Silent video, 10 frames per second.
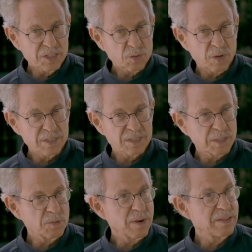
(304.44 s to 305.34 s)
is, why is there
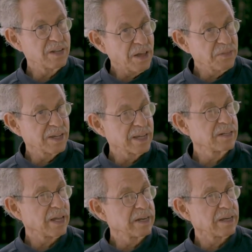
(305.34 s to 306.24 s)
something rather than nothing?
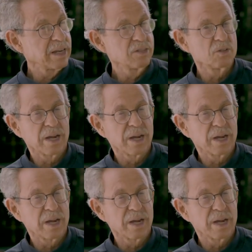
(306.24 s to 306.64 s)
And and and you're.